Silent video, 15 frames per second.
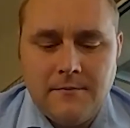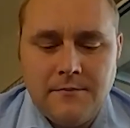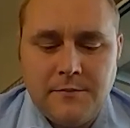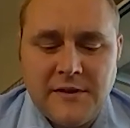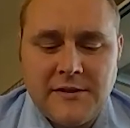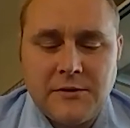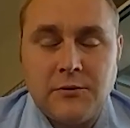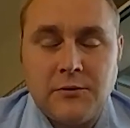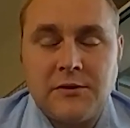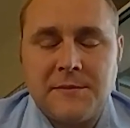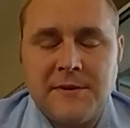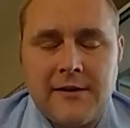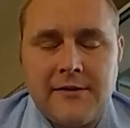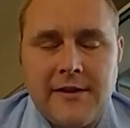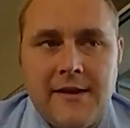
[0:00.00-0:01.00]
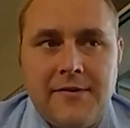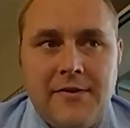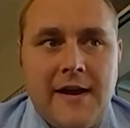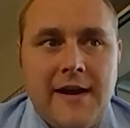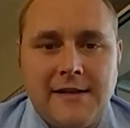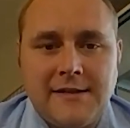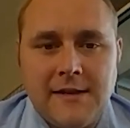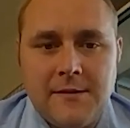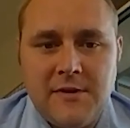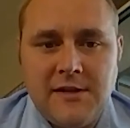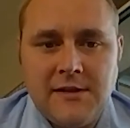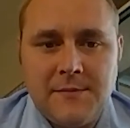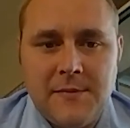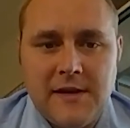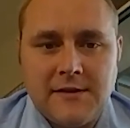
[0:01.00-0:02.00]
business owners, particularly in that SME
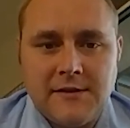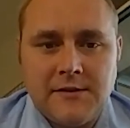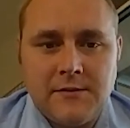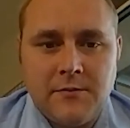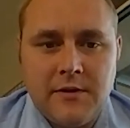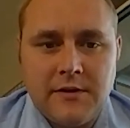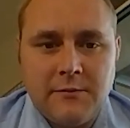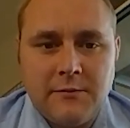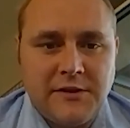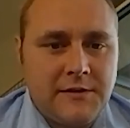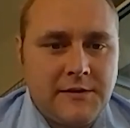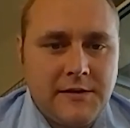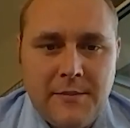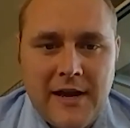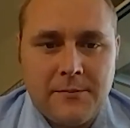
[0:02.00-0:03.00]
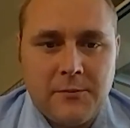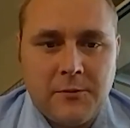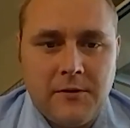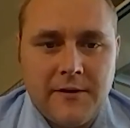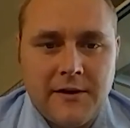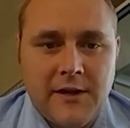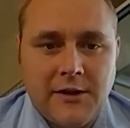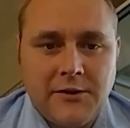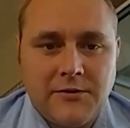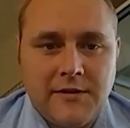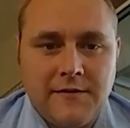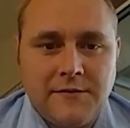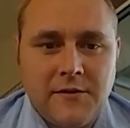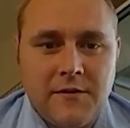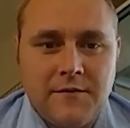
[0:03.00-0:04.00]
space, which is the backbone of our country,
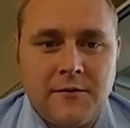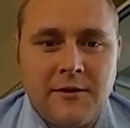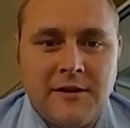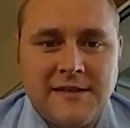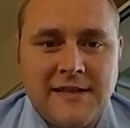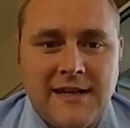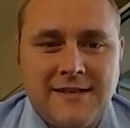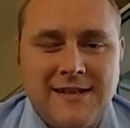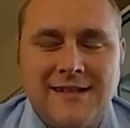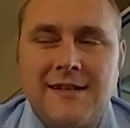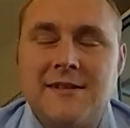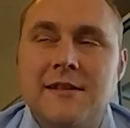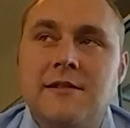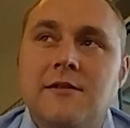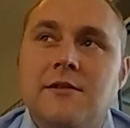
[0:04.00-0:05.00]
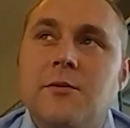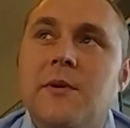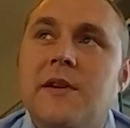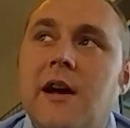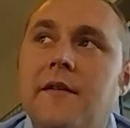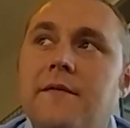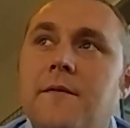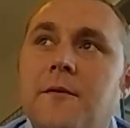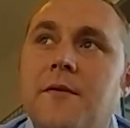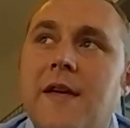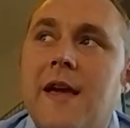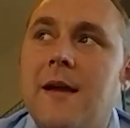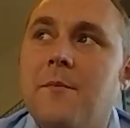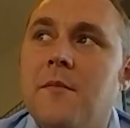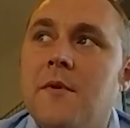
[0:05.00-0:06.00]
have sort of criticised that it doesn't do enough for
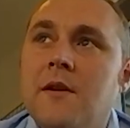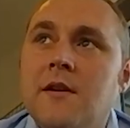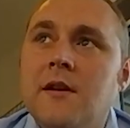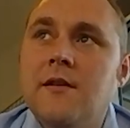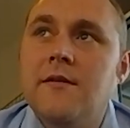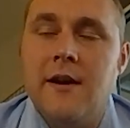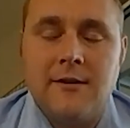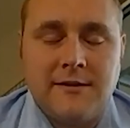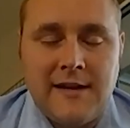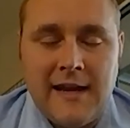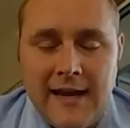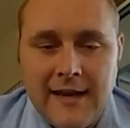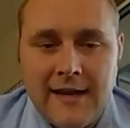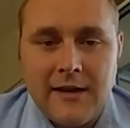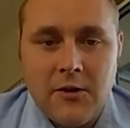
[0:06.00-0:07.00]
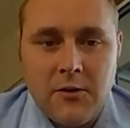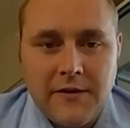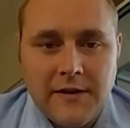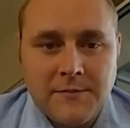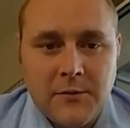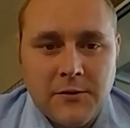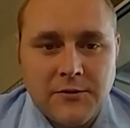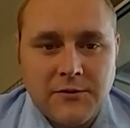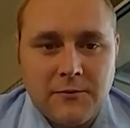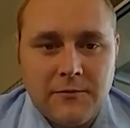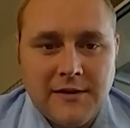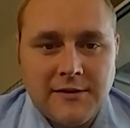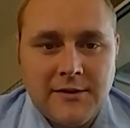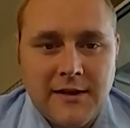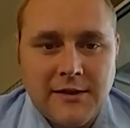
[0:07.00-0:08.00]
them that are taking all this personal
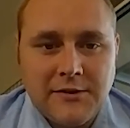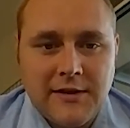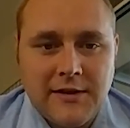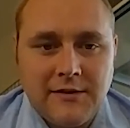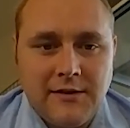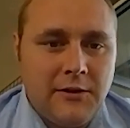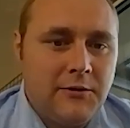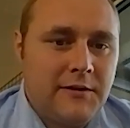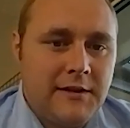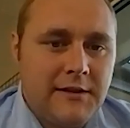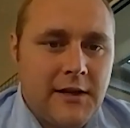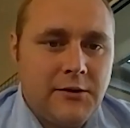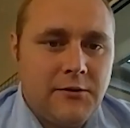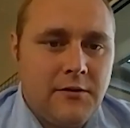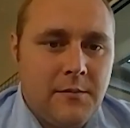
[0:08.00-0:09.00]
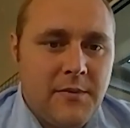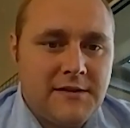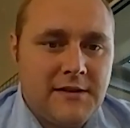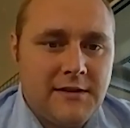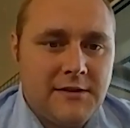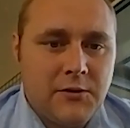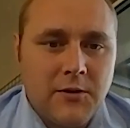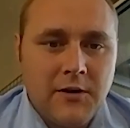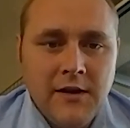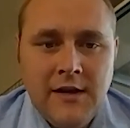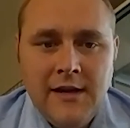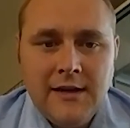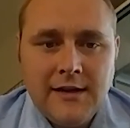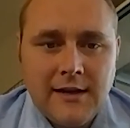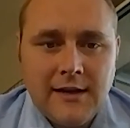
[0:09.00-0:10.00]
risk to actually, continue the business or
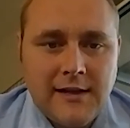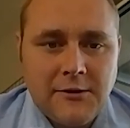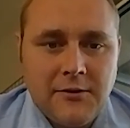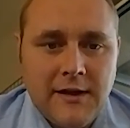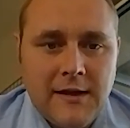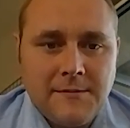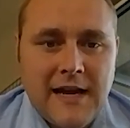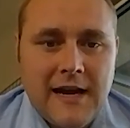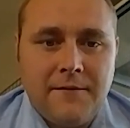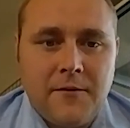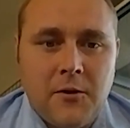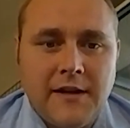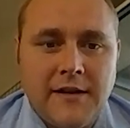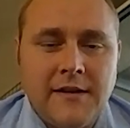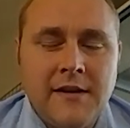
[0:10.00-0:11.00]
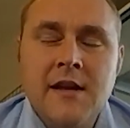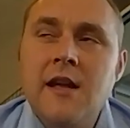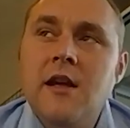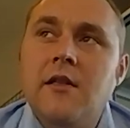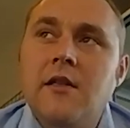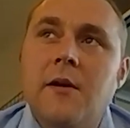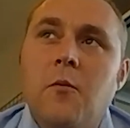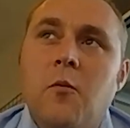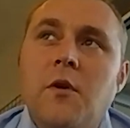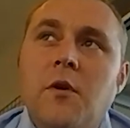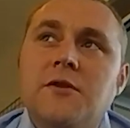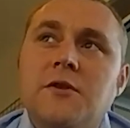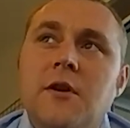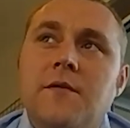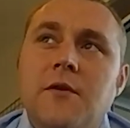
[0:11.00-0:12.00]
continue to keep staff on. And
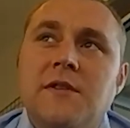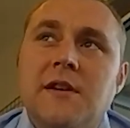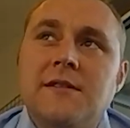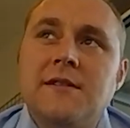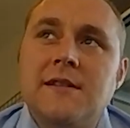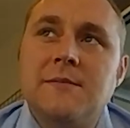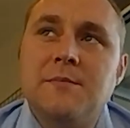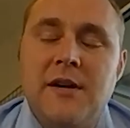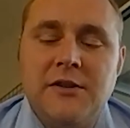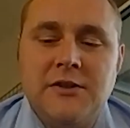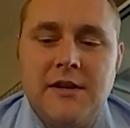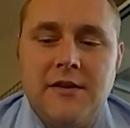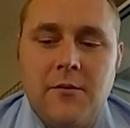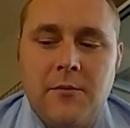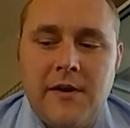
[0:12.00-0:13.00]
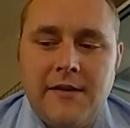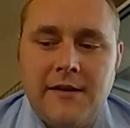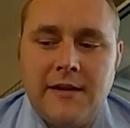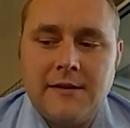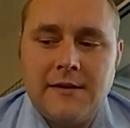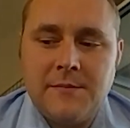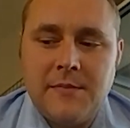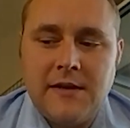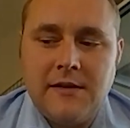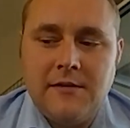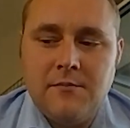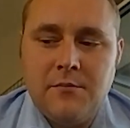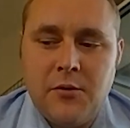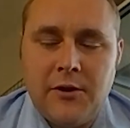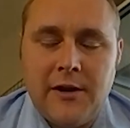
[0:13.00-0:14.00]
what's your view? Does this budget, in the way that it's
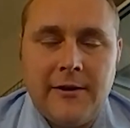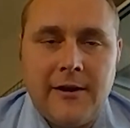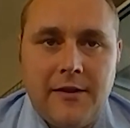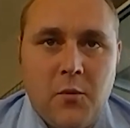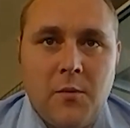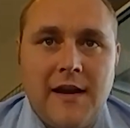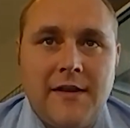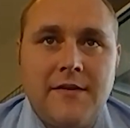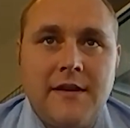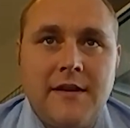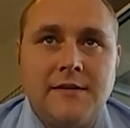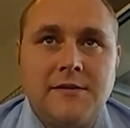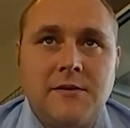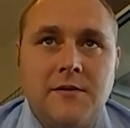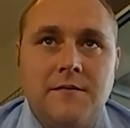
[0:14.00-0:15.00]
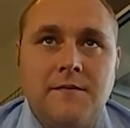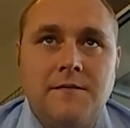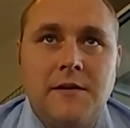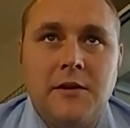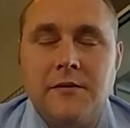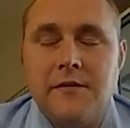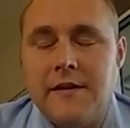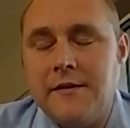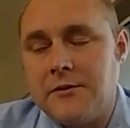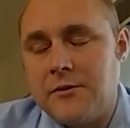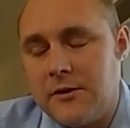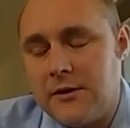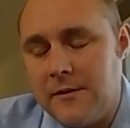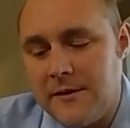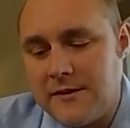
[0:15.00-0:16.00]
been put out at the moment, sort of, like they're
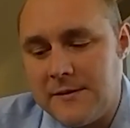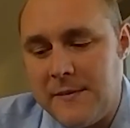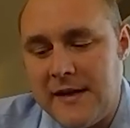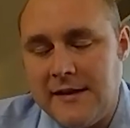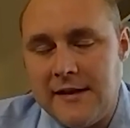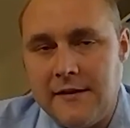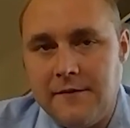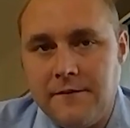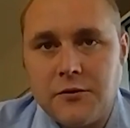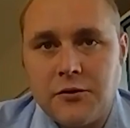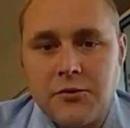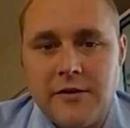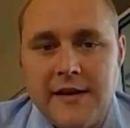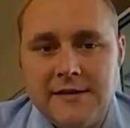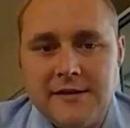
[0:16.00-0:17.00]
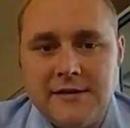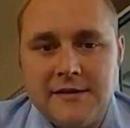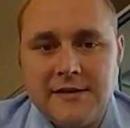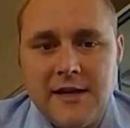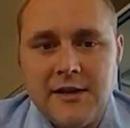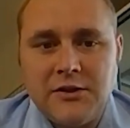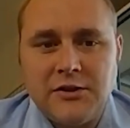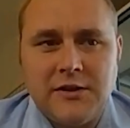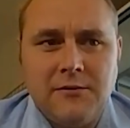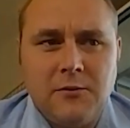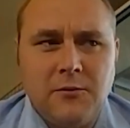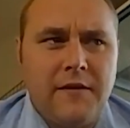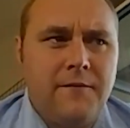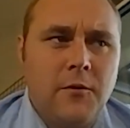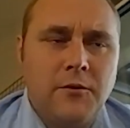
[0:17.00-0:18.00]
talking about spending for trades and such,
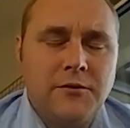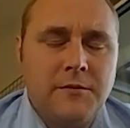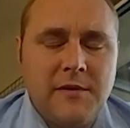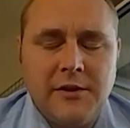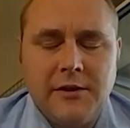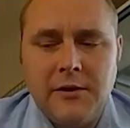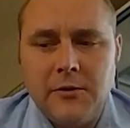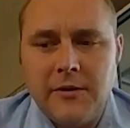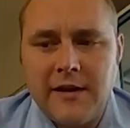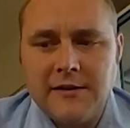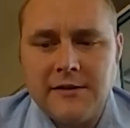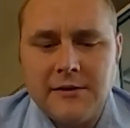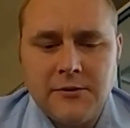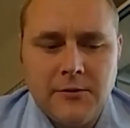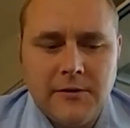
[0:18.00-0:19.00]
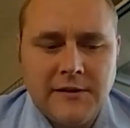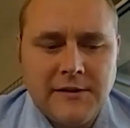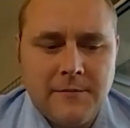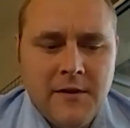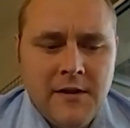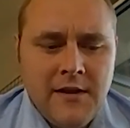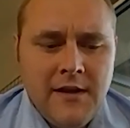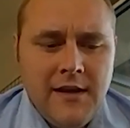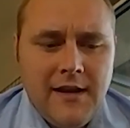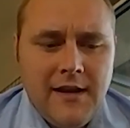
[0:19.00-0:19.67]
and only 400 million going into tourism,